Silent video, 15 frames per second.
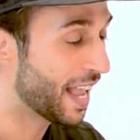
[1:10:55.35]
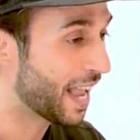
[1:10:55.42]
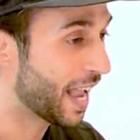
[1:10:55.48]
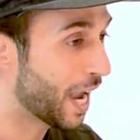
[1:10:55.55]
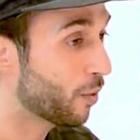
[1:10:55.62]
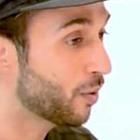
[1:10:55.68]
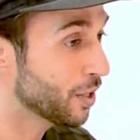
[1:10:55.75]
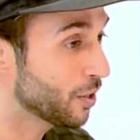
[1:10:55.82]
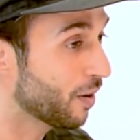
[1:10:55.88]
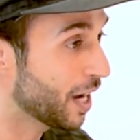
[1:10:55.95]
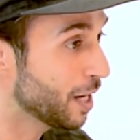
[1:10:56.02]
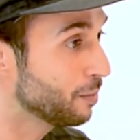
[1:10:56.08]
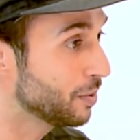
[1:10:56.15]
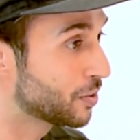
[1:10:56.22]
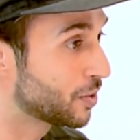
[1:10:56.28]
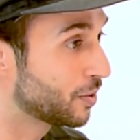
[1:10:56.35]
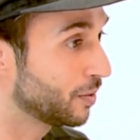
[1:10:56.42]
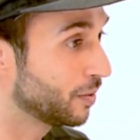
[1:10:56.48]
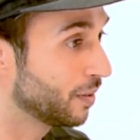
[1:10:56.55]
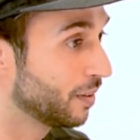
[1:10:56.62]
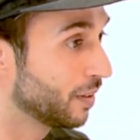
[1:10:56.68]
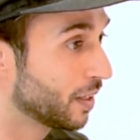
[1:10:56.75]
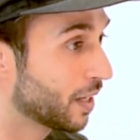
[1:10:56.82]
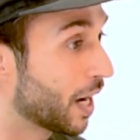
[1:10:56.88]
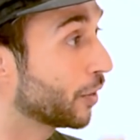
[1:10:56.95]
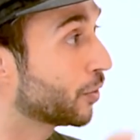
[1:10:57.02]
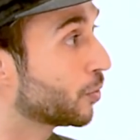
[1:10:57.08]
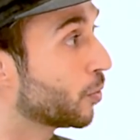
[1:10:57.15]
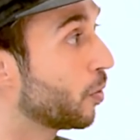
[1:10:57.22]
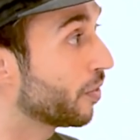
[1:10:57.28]
How are you able to
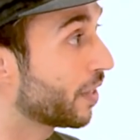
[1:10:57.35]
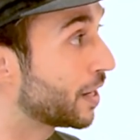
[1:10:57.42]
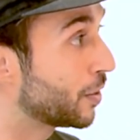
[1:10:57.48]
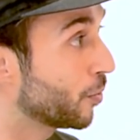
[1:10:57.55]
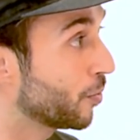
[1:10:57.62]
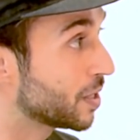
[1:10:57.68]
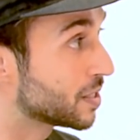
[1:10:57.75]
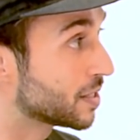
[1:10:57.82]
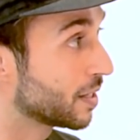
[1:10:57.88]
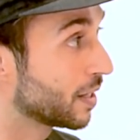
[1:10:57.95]
cut through all that noise?